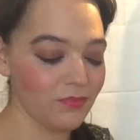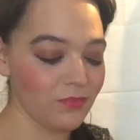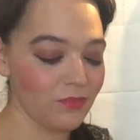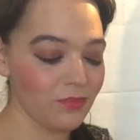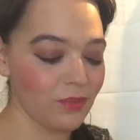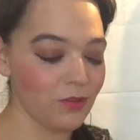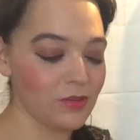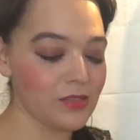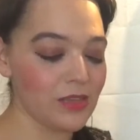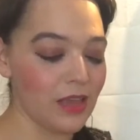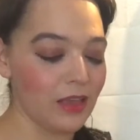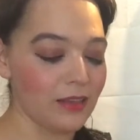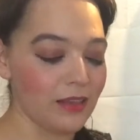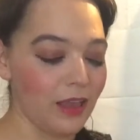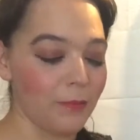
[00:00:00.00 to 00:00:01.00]
No
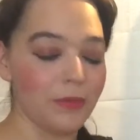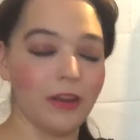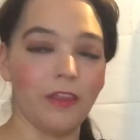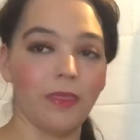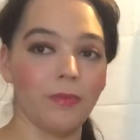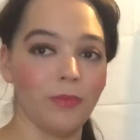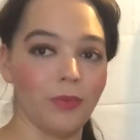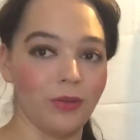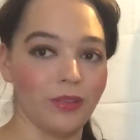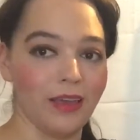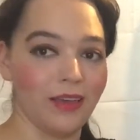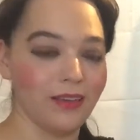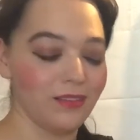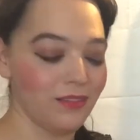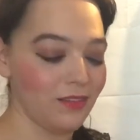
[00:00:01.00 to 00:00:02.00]
sound now beneath the
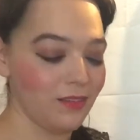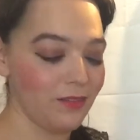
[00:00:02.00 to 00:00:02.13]
moonlight.